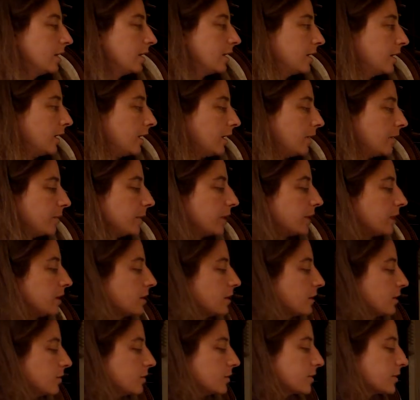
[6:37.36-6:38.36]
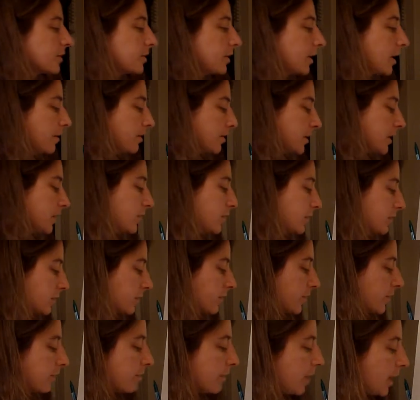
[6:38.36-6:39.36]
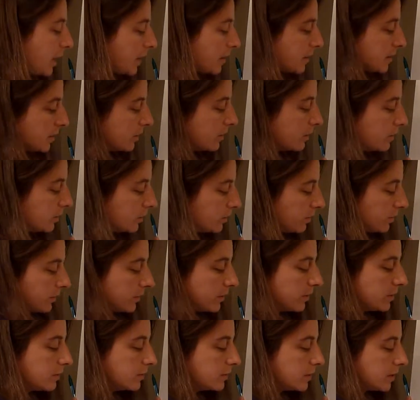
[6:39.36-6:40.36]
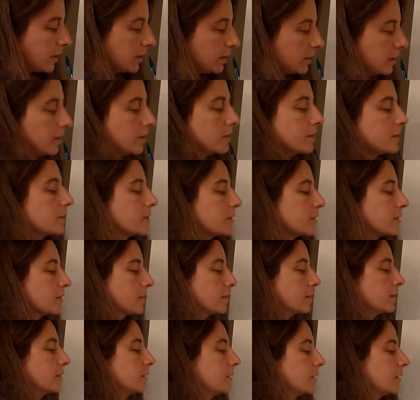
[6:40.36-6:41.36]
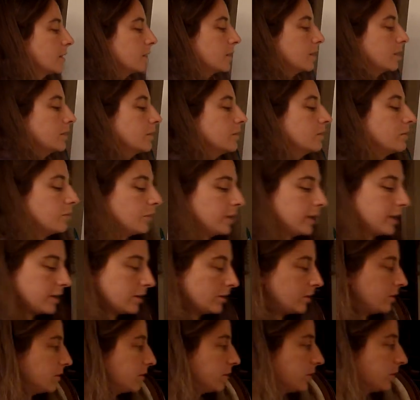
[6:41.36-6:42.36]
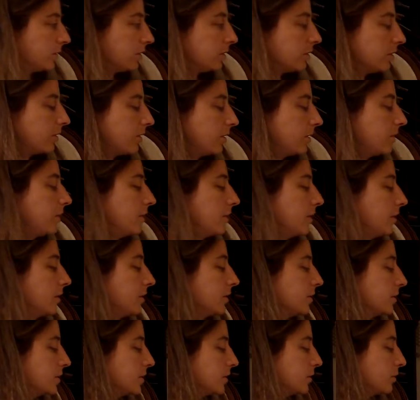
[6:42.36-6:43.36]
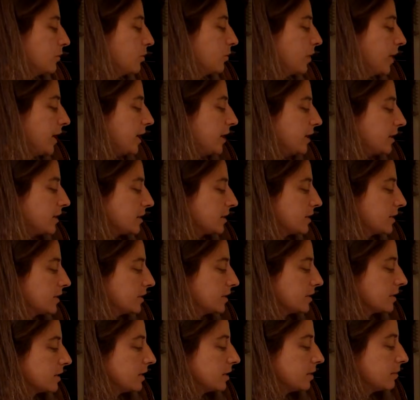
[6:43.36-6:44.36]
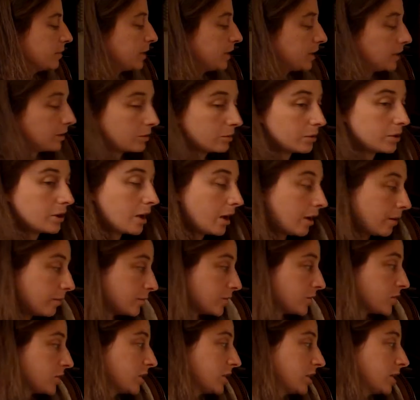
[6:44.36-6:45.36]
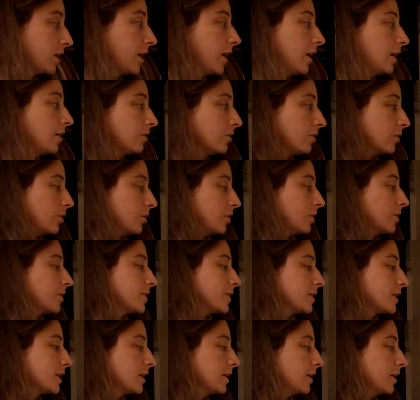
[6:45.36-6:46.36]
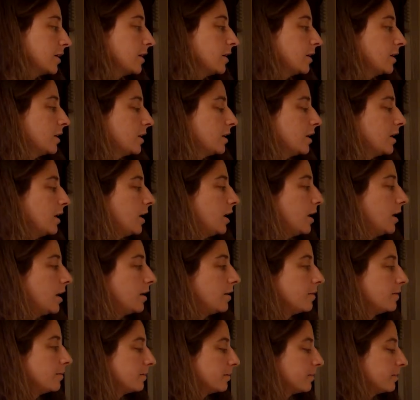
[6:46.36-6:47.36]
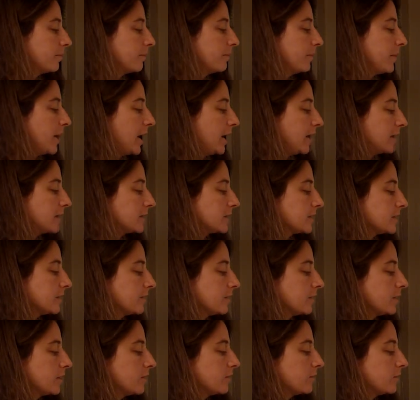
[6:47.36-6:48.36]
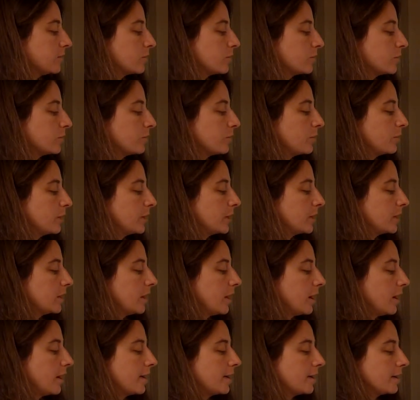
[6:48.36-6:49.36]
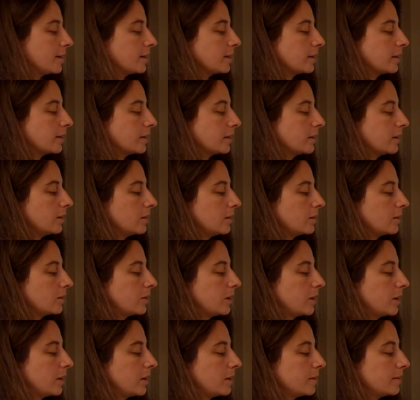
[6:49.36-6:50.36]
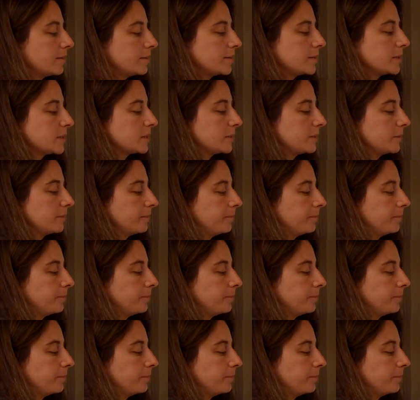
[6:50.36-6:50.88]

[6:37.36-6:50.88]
and we can use gravity on Earth and mass on Earth to tell us weight on Earth. So weight is going to be equal to mg again, of course. Mass 74.9 kilograms.